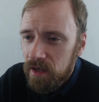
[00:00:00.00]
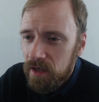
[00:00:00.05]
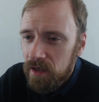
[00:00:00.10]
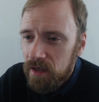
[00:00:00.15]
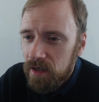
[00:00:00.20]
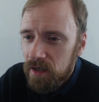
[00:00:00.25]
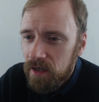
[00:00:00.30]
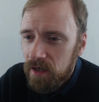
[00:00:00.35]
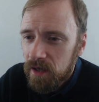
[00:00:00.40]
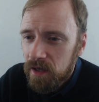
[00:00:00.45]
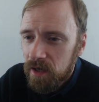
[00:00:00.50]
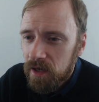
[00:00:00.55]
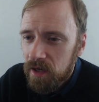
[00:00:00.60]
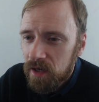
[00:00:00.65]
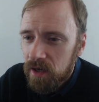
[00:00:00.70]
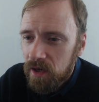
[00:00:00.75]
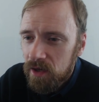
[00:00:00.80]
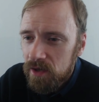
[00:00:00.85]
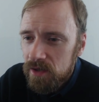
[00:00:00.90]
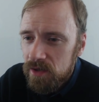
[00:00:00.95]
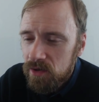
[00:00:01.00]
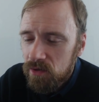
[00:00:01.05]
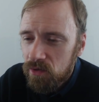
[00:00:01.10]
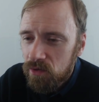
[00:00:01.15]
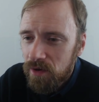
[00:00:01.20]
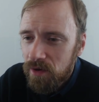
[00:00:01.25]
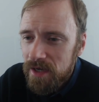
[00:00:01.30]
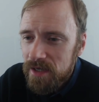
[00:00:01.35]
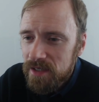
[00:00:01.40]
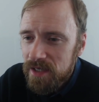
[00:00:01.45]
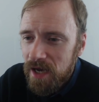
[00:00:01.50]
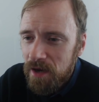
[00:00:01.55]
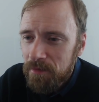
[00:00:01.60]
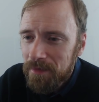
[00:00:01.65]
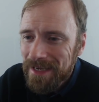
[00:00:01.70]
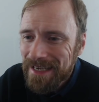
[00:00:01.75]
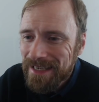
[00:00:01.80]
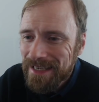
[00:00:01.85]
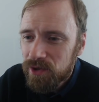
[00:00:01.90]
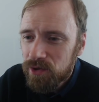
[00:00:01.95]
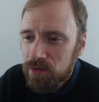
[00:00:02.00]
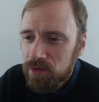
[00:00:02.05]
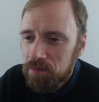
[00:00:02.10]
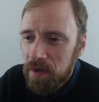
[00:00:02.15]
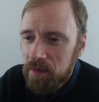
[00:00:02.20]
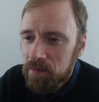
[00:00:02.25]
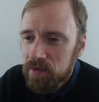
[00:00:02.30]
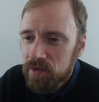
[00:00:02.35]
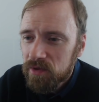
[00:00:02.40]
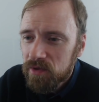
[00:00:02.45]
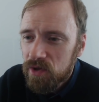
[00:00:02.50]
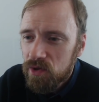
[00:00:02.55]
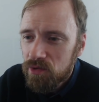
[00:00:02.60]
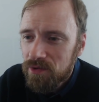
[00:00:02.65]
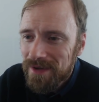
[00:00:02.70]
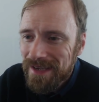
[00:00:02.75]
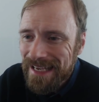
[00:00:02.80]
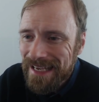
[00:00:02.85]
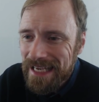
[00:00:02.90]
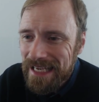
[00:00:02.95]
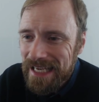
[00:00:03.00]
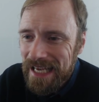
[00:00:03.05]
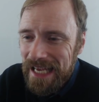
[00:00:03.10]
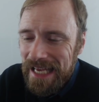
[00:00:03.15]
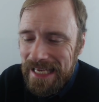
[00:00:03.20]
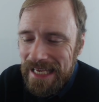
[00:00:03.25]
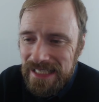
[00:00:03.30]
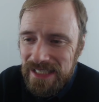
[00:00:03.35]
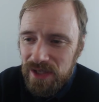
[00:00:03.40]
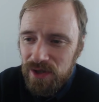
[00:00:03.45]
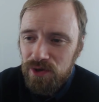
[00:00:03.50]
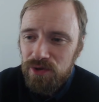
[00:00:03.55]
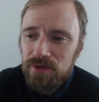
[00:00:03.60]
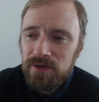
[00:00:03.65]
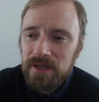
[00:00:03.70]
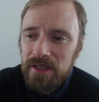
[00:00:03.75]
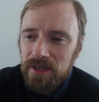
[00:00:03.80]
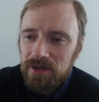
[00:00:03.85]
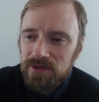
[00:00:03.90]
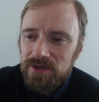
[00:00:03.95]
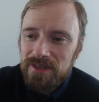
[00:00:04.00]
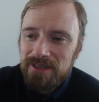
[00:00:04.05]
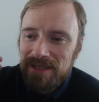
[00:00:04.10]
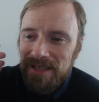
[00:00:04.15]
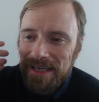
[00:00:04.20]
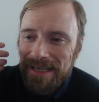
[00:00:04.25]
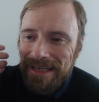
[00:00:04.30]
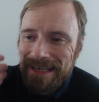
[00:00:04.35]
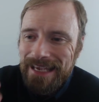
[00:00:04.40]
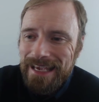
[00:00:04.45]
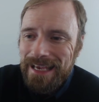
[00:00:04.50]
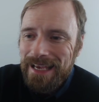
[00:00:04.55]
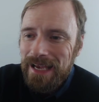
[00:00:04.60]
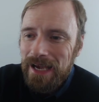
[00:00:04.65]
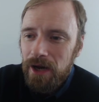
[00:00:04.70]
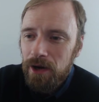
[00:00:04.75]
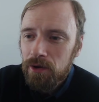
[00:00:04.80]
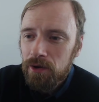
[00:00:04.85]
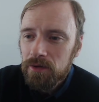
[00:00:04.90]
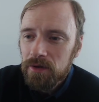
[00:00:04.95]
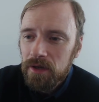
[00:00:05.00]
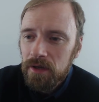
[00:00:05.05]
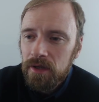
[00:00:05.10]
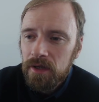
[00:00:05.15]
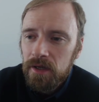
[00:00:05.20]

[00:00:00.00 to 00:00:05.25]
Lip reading: So Grace, how many people do you exclude? You should say kick out.